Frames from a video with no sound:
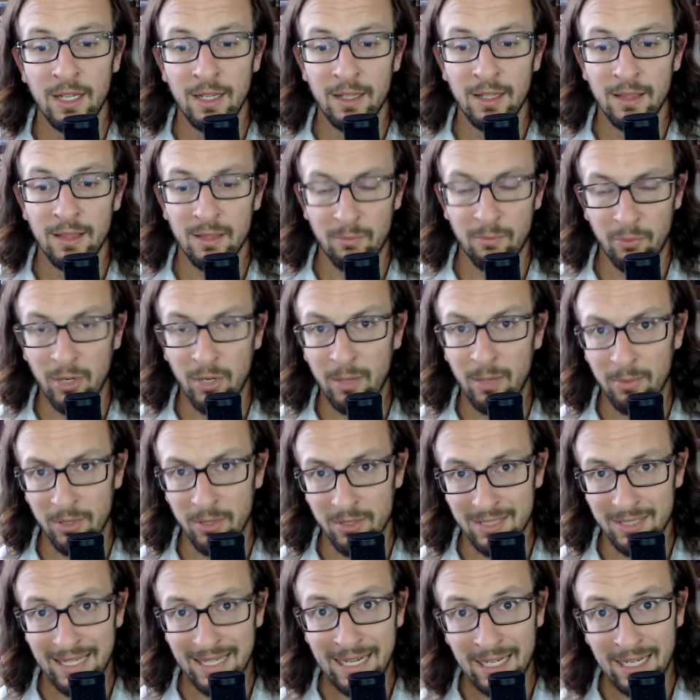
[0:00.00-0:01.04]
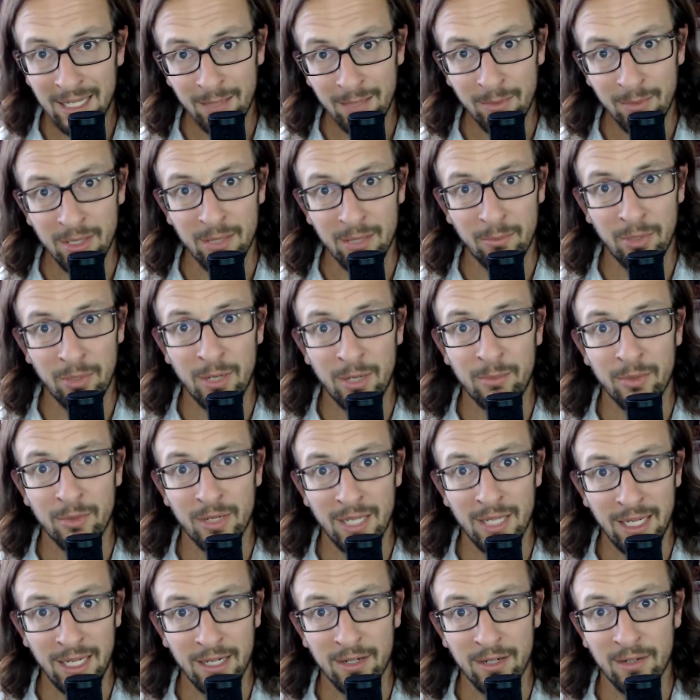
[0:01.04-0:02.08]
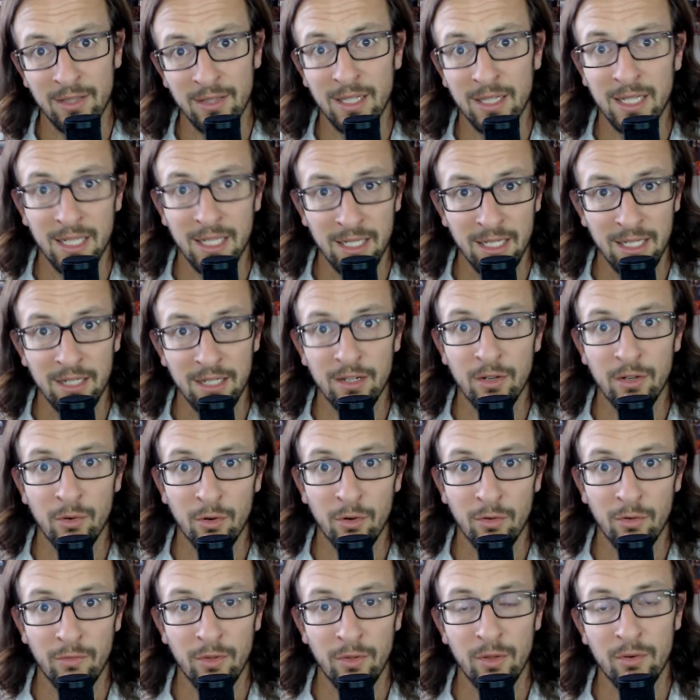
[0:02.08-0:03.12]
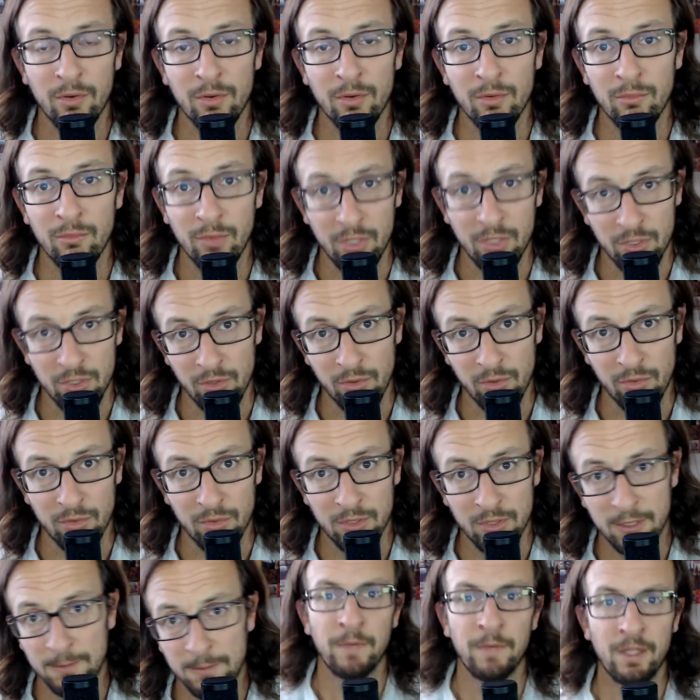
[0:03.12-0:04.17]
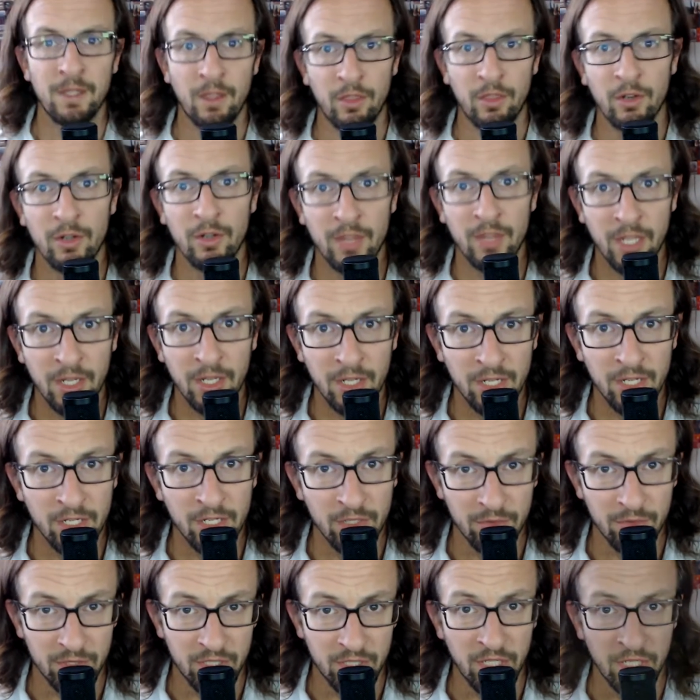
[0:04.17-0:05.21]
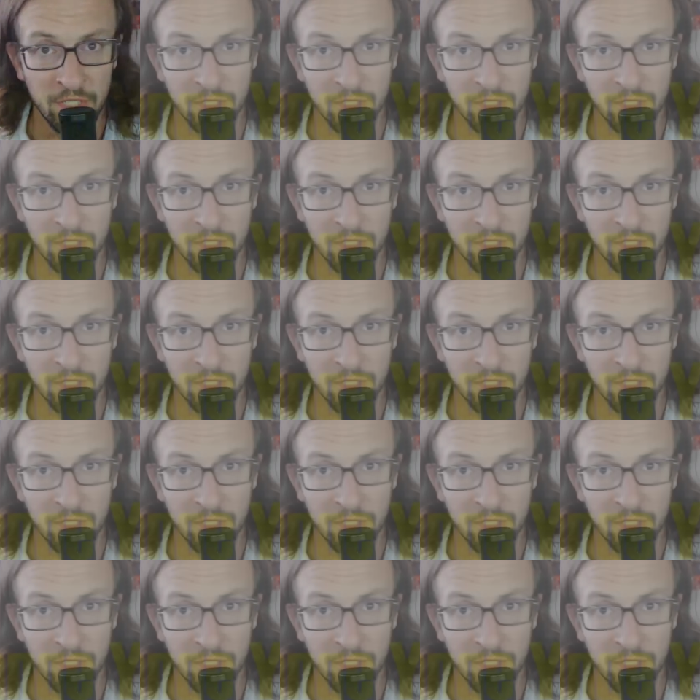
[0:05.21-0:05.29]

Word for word: the proper time and the proper care that they need in order for you to reach your goals. The third thing you need to do is change